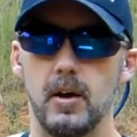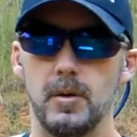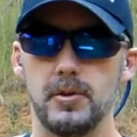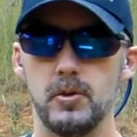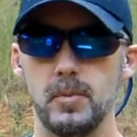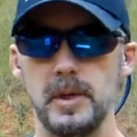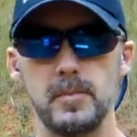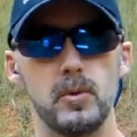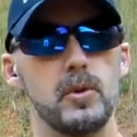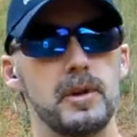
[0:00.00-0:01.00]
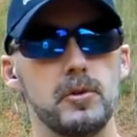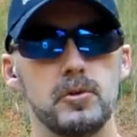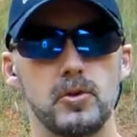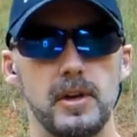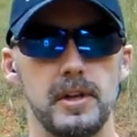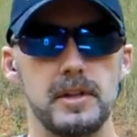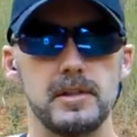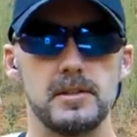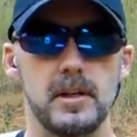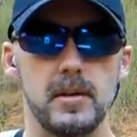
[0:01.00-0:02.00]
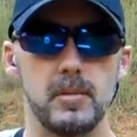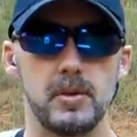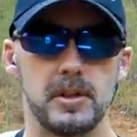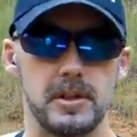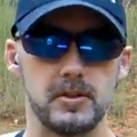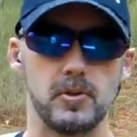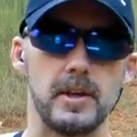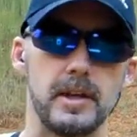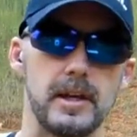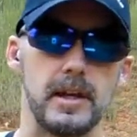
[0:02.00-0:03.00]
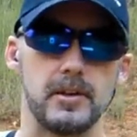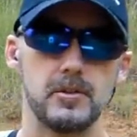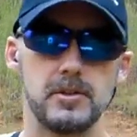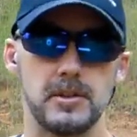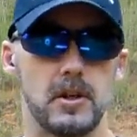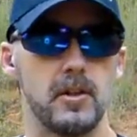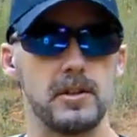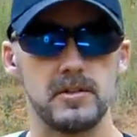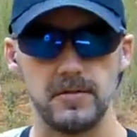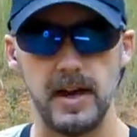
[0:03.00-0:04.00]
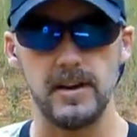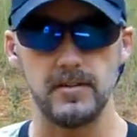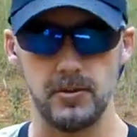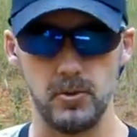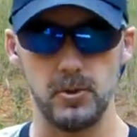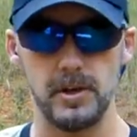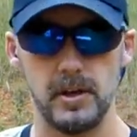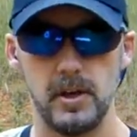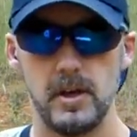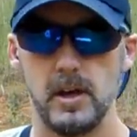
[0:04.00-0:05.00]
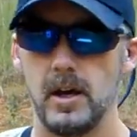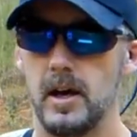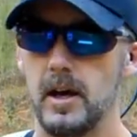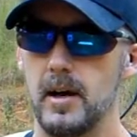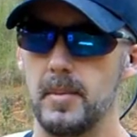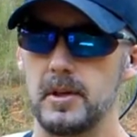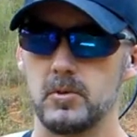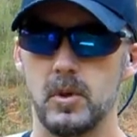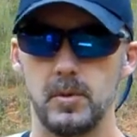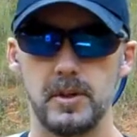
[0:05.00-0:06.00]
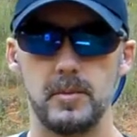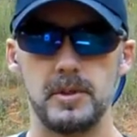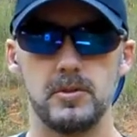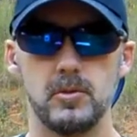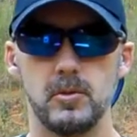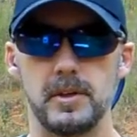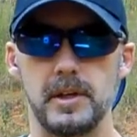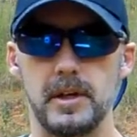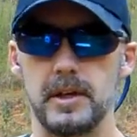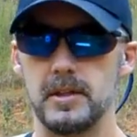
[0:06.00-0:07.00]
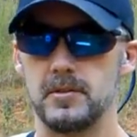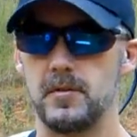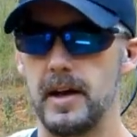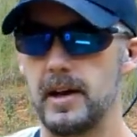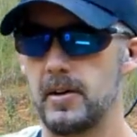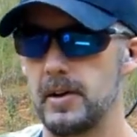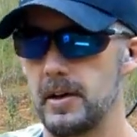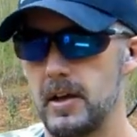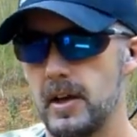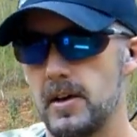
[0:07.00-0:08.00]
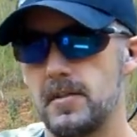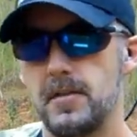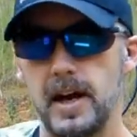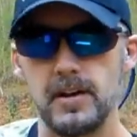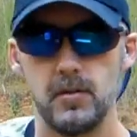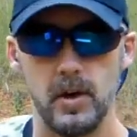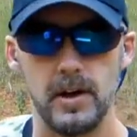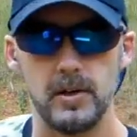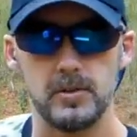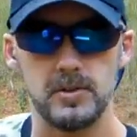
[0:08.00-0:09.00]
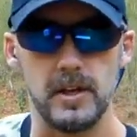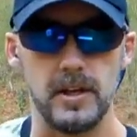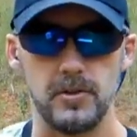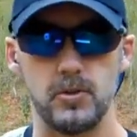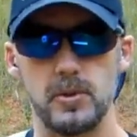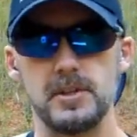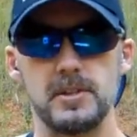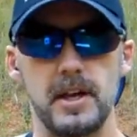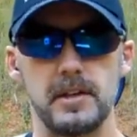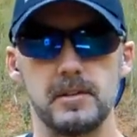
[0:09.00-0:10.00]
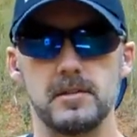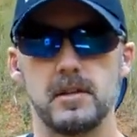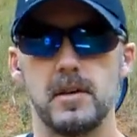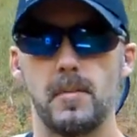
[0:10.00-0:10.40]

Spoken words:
With new people and new trainees that I'm looking at training, I usually call this a 5 and 3 because what we're going to be doing is firing 5 rounds in 3 seconds.